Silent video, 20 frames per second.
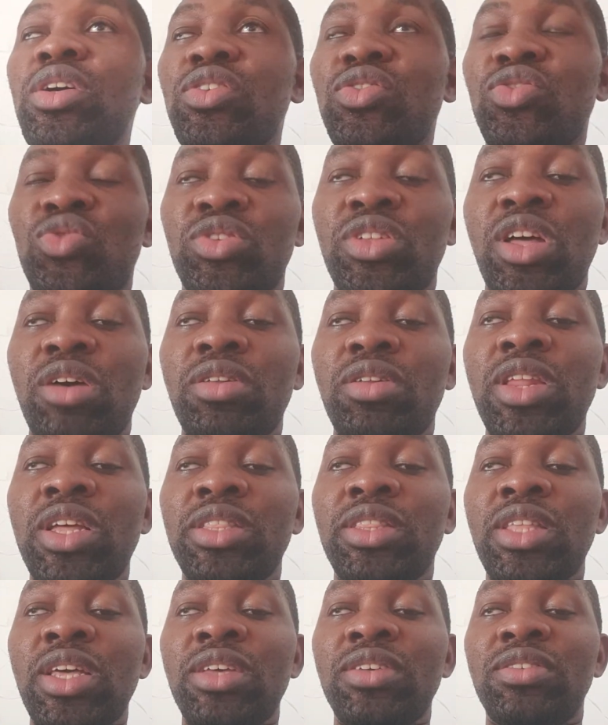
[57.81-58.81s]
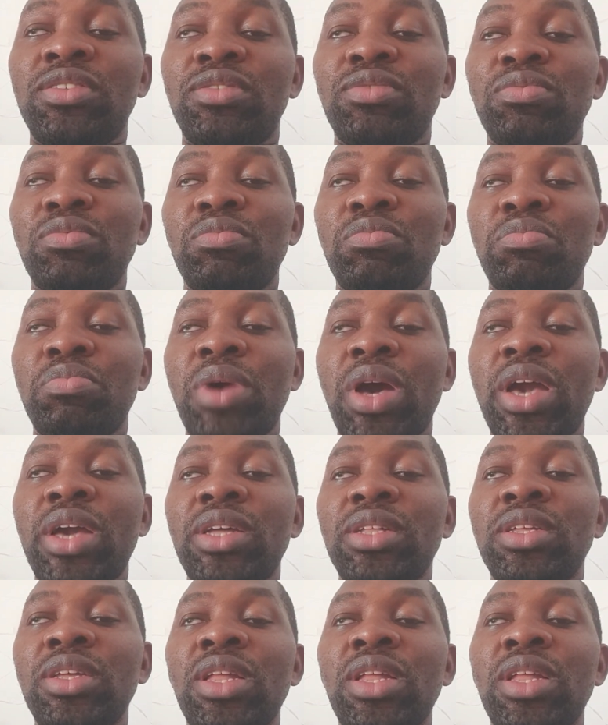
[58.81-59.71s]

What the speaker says: so that latest by the